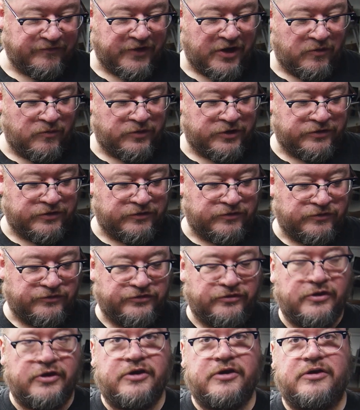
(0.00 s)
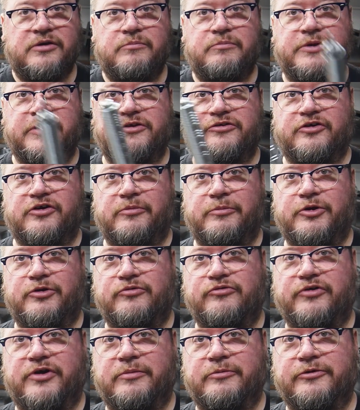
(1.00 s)
got one of those big turbo
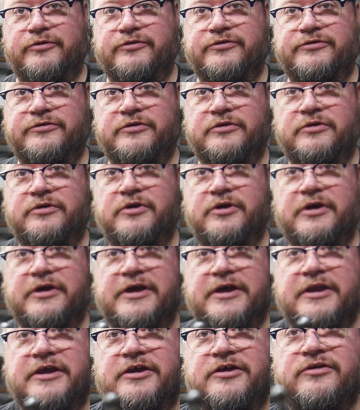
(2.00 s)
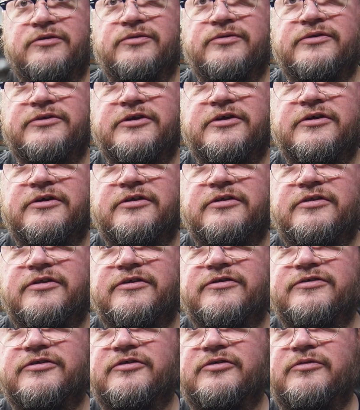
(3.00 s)
Dremels, and I used
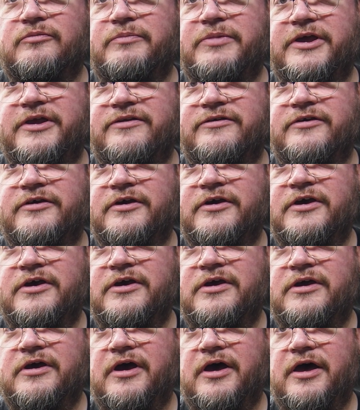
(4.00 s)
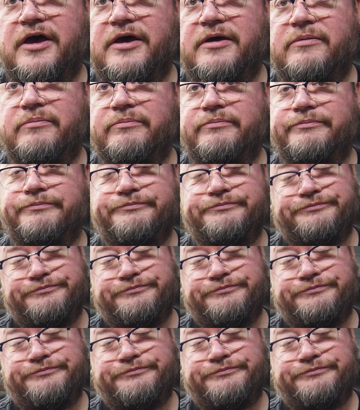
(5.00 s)
this little bit. I'm